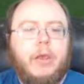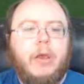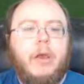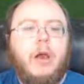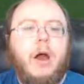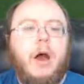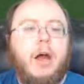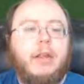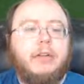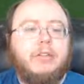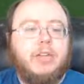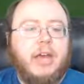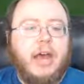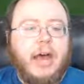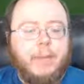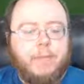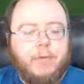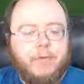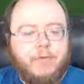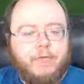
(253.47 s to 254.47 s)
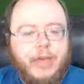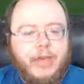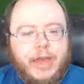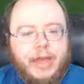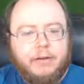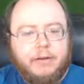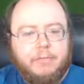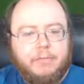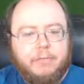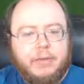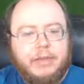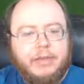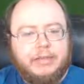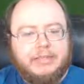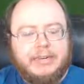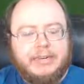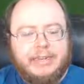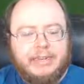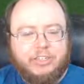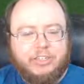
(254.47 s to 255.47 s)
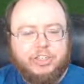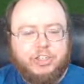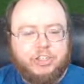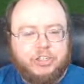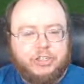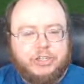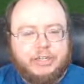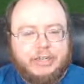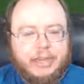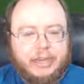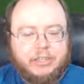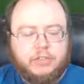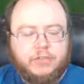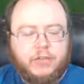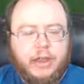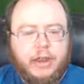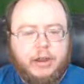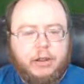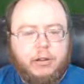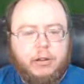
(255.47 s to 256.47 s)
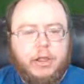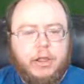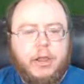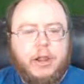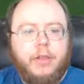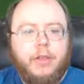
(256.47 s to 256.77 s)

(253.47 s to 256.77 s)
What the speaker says: On top of that, because it is just a text file,